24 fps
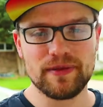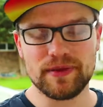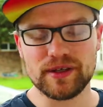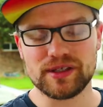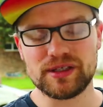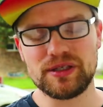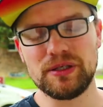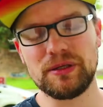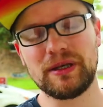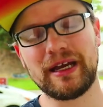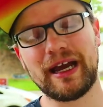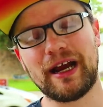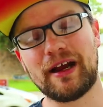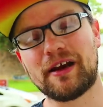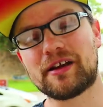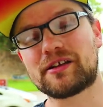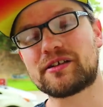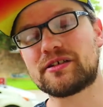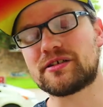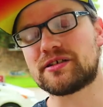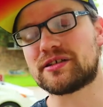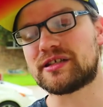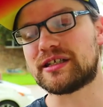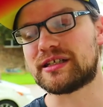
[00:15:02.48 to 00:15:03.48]
the two
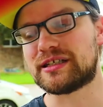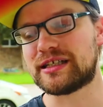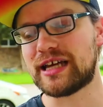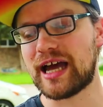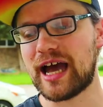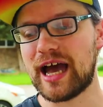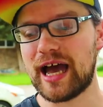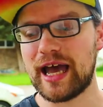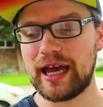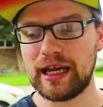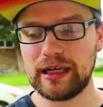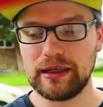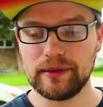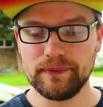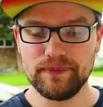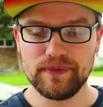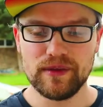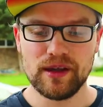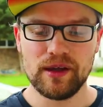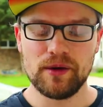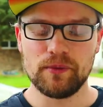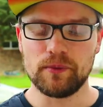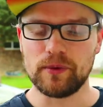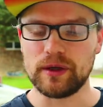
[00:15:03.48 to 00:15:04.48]
characters that died.
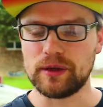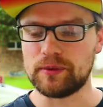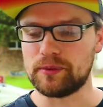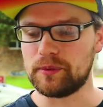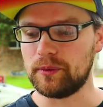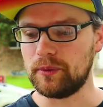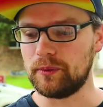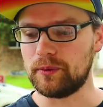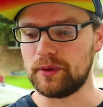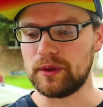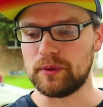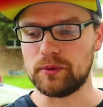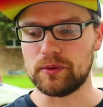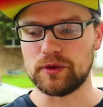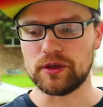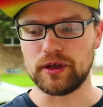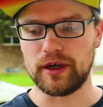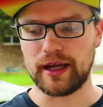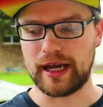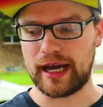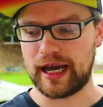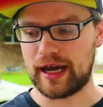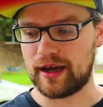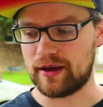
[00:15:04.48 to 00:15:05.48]
We we
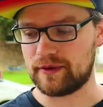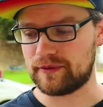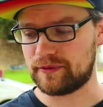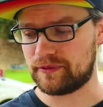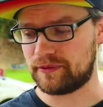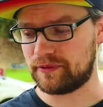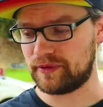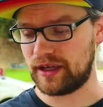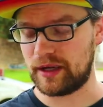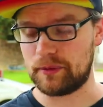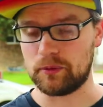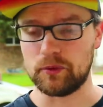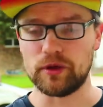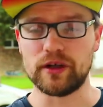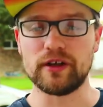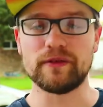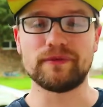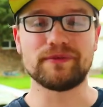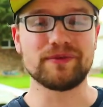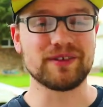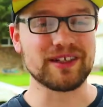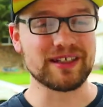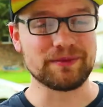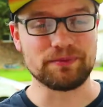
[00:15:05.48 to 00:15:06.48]
would have, it would
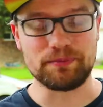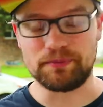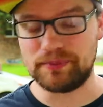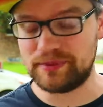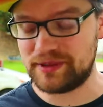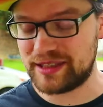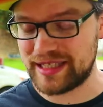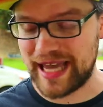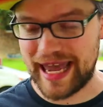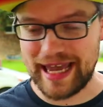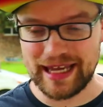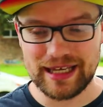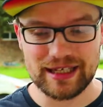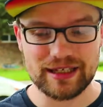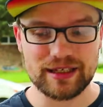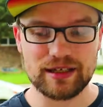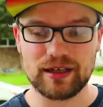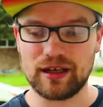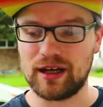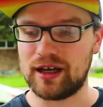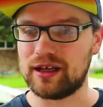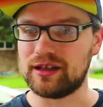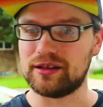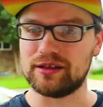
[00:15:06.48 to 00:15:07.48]
have
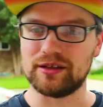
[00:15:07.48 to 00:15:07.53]
taken a,